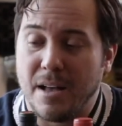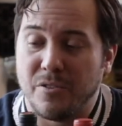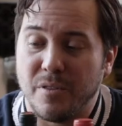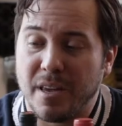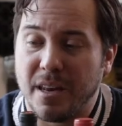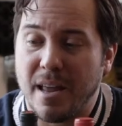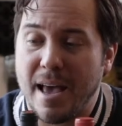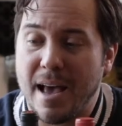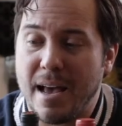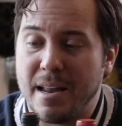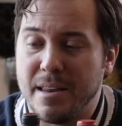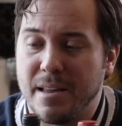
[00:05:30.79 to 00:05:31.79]
So they can
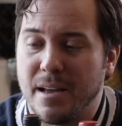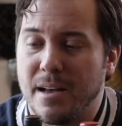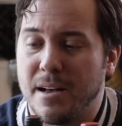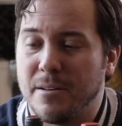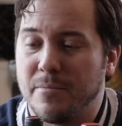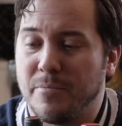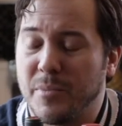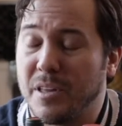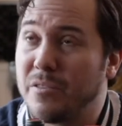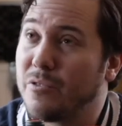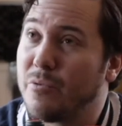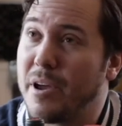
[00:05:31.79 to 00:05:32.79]
add, let me
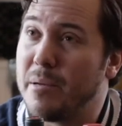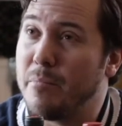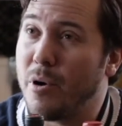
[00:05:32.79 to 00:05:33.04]
get this right,